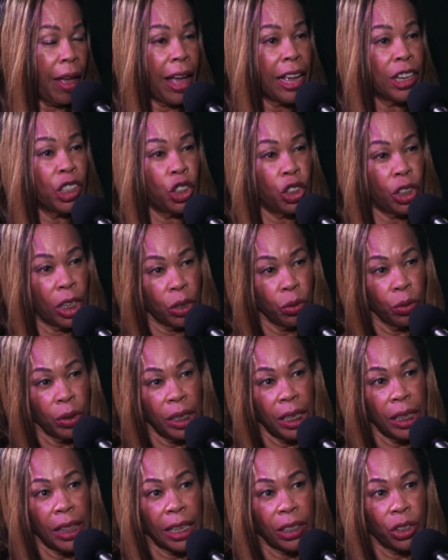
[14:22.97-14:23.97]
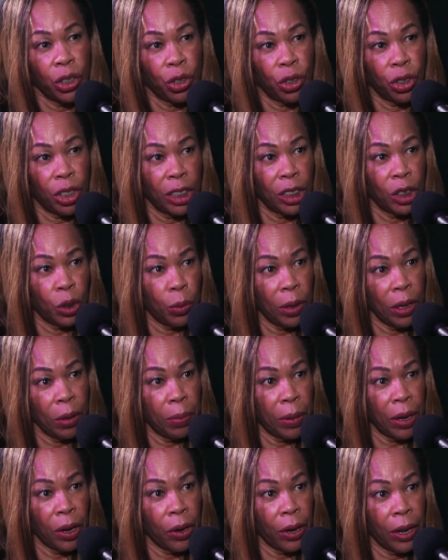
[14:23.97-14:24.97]
And generally that's a
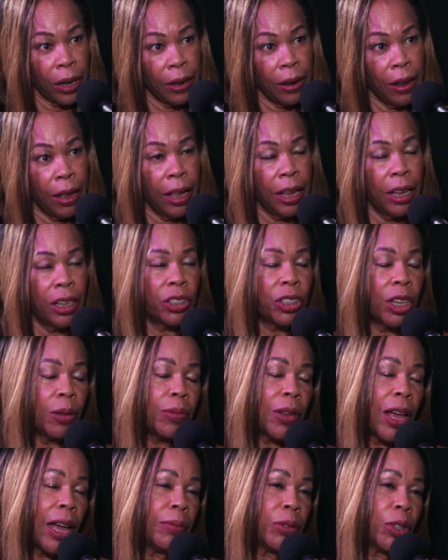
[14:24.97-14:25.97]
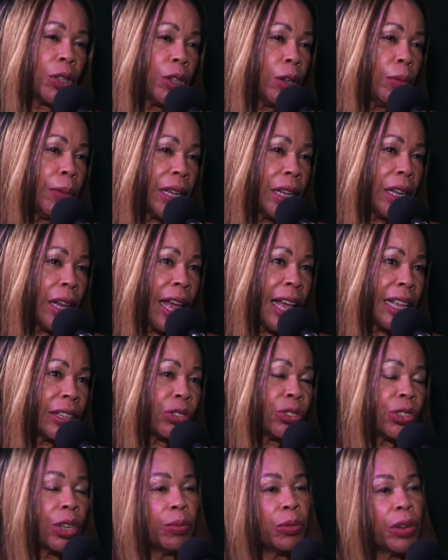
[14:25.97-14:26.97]
6-week period, sometimes a little bit less,
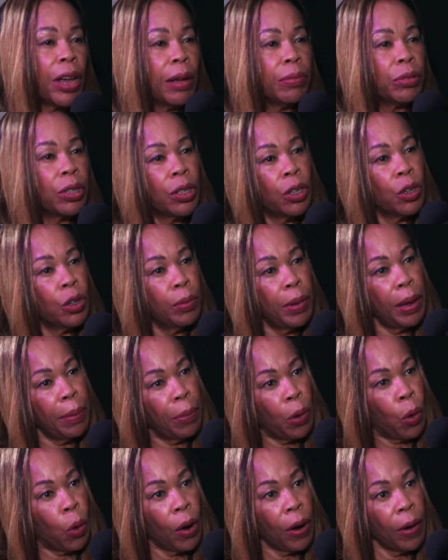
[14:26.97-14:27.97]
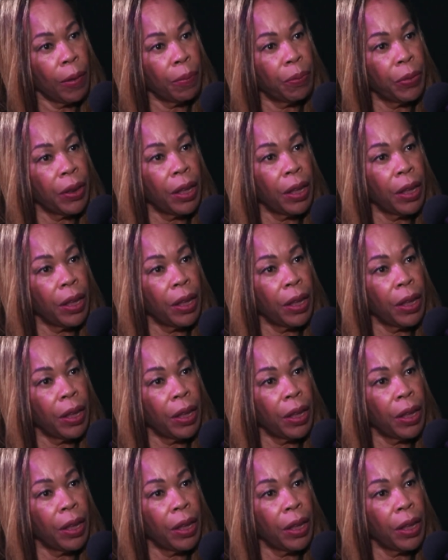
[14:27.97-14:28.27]
sometimes a little bit more.